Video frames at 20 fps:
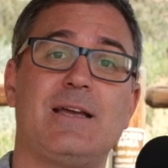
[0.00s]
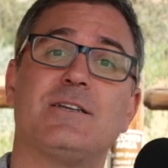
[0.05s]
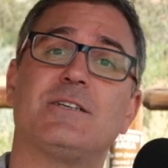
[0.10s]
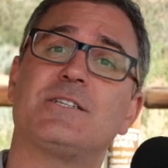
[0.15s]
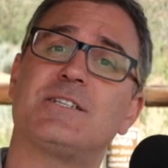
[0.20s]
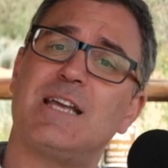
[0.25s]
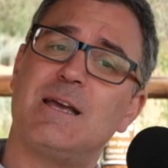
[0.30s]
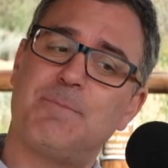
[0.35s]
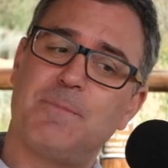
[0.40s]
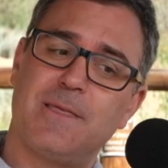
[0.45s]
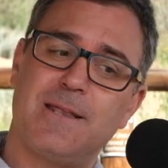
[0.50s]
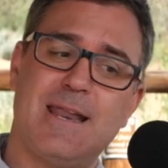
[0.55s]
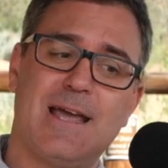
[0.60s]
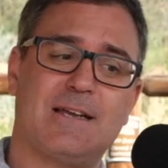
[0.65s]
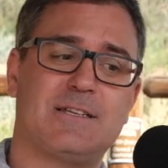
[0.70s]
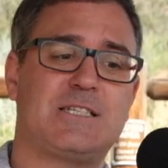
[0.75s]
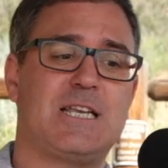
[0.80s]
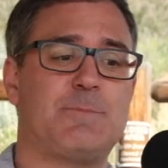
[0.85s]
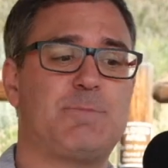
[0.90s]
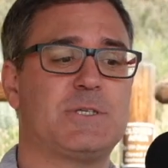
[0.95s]
Skip the
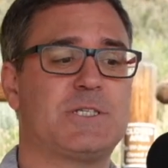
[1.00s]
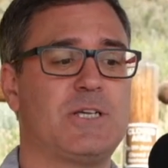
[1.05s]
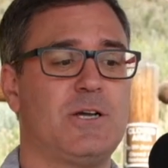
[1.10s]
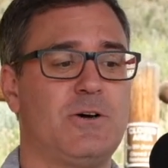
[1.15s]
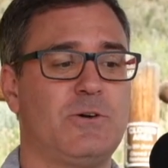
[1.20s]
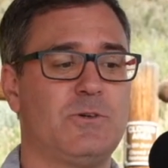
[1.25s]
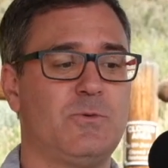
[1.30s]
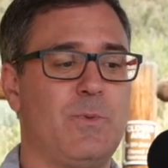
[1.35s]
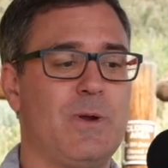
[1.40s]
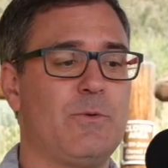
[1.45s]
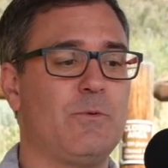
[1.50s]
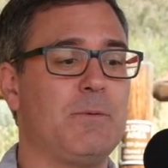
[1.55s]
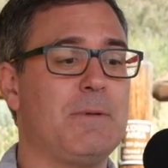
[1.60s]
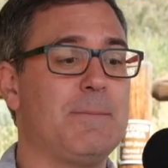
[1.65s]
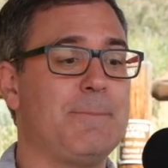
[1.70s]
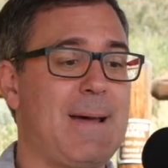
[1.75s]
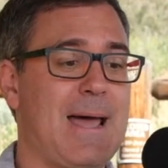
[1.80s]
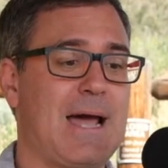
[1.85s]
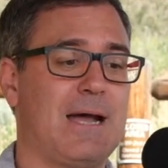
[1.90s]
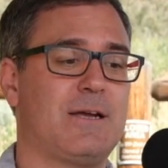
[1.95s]
next episode. We will be
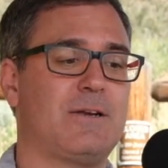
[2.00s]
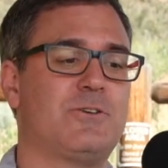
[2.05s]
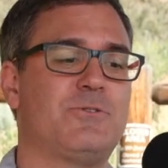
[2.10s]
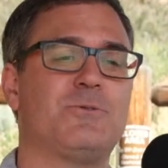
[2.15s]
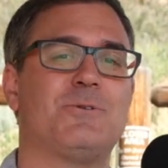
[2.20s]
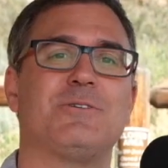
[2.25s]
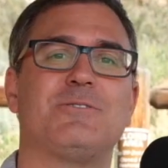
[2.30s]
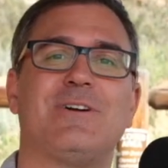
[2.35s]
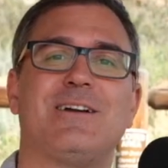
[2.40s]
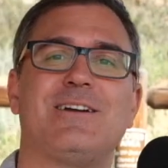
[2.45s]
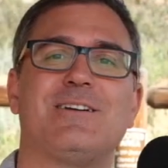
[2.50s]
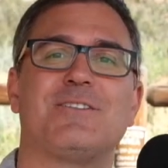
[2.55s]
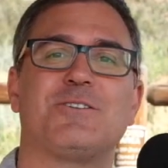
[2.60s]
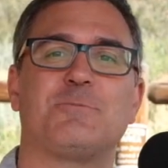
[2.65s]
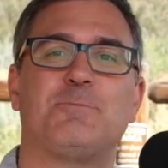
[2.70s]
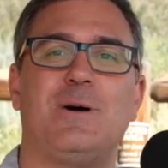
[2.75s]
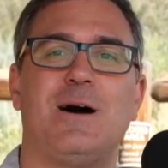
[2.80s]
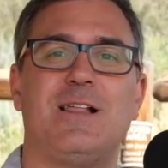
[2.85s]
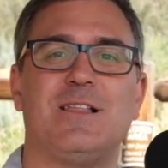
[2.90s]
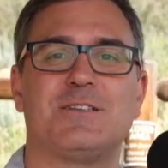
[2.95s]
back to our regular
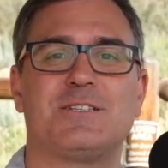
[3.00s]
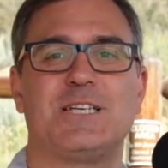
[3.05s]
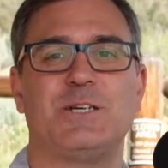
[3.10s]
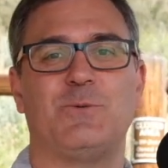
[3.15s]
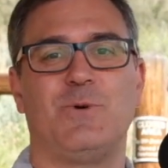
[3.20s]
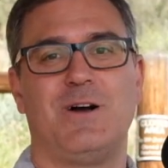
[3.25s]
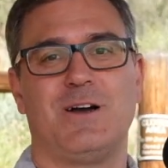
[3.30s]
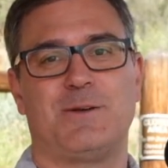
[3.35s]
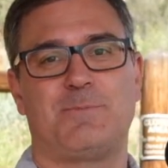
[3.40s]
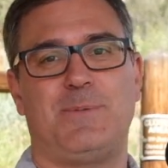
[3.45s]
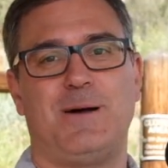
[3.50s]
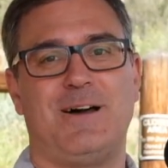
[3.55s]
Policy Wonk